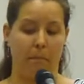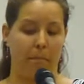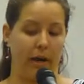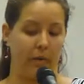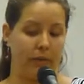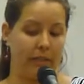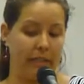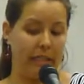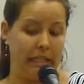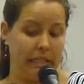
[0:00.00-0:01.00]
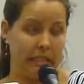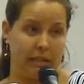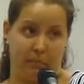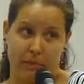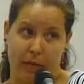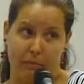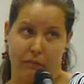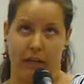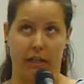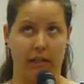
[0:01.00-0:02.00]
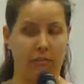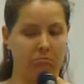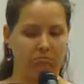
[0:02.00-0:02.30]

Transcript: My work is sometimes violent.